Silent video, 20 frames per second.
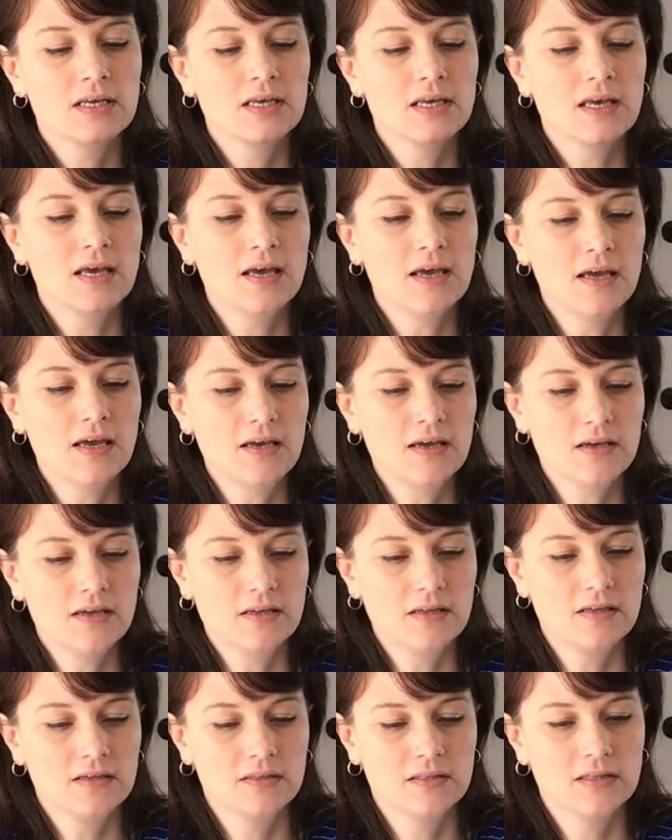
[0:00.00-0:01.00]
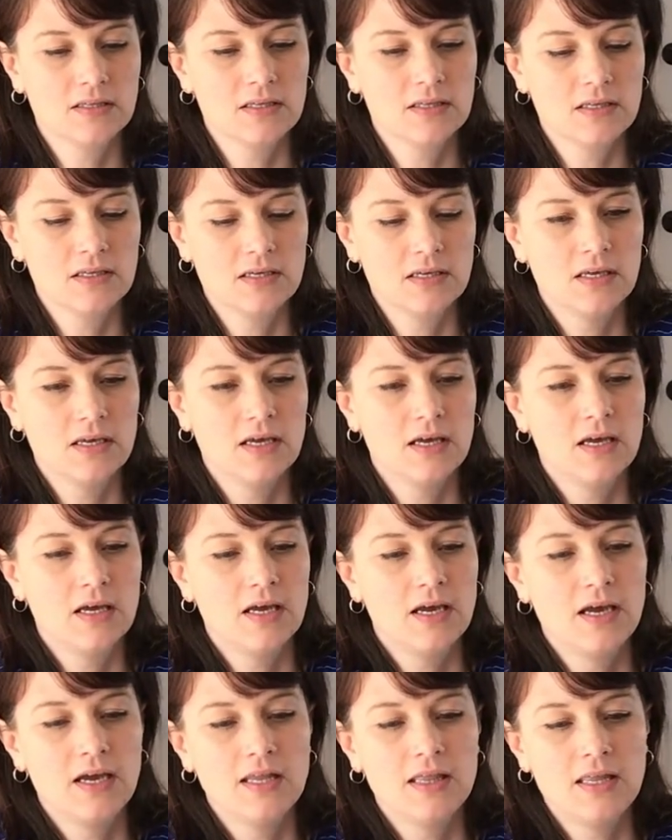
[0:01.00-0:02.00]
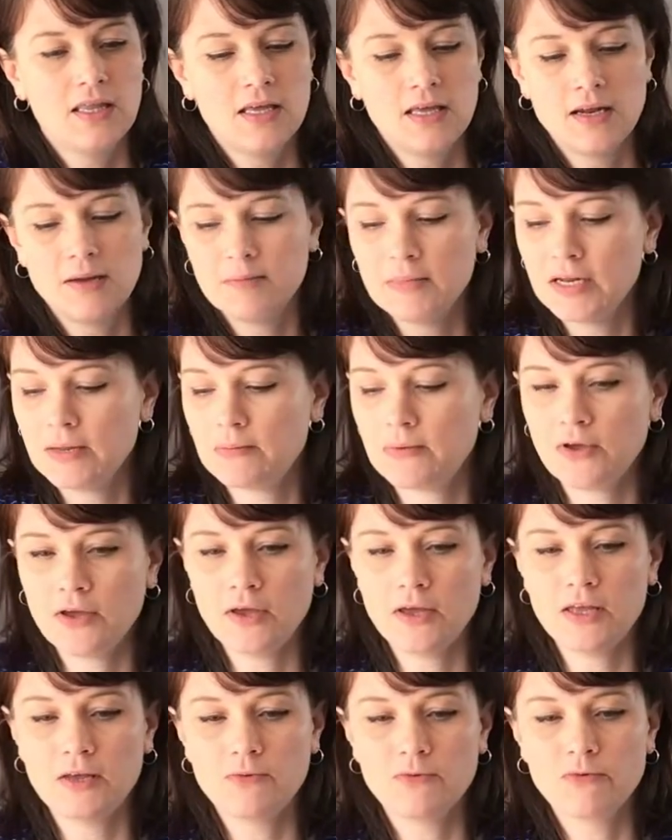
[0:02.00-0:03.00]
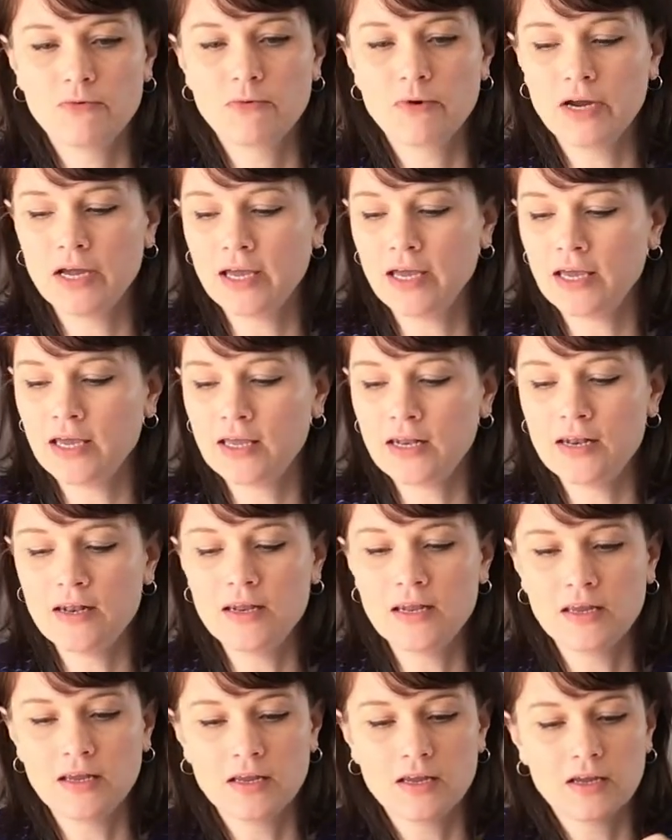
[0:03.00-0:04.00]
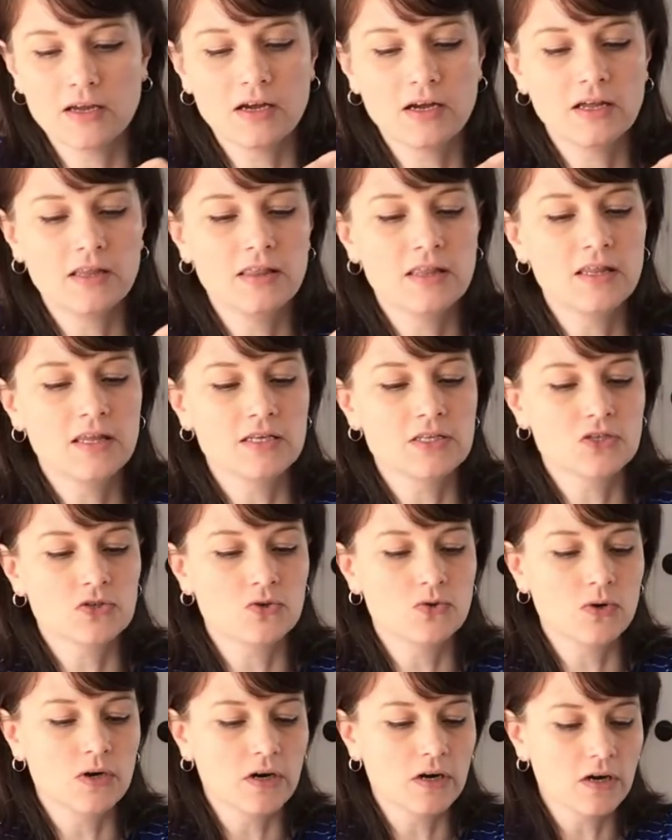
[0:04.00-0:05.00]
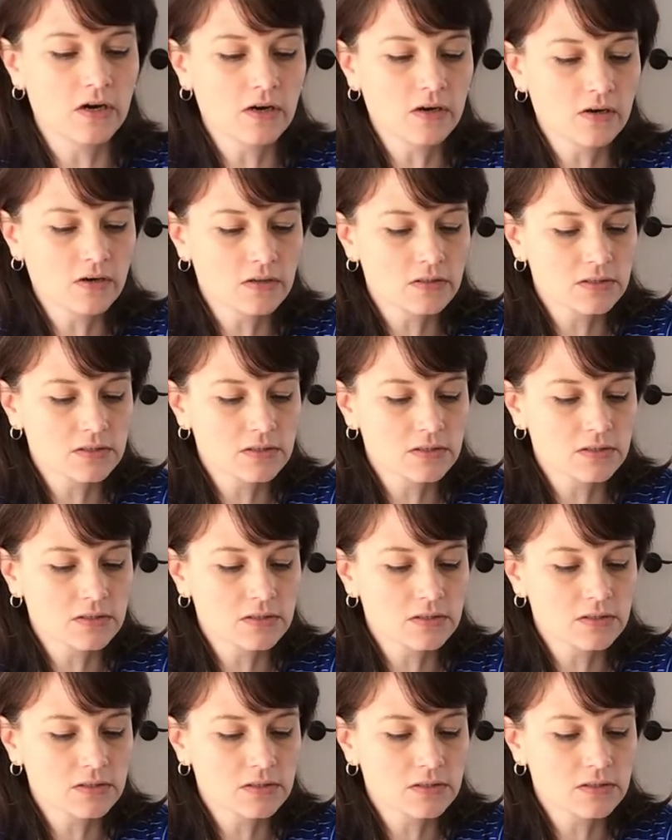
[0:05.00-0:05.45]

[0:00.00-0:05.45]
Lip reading: Okay. And then I'm going to put red on this corner.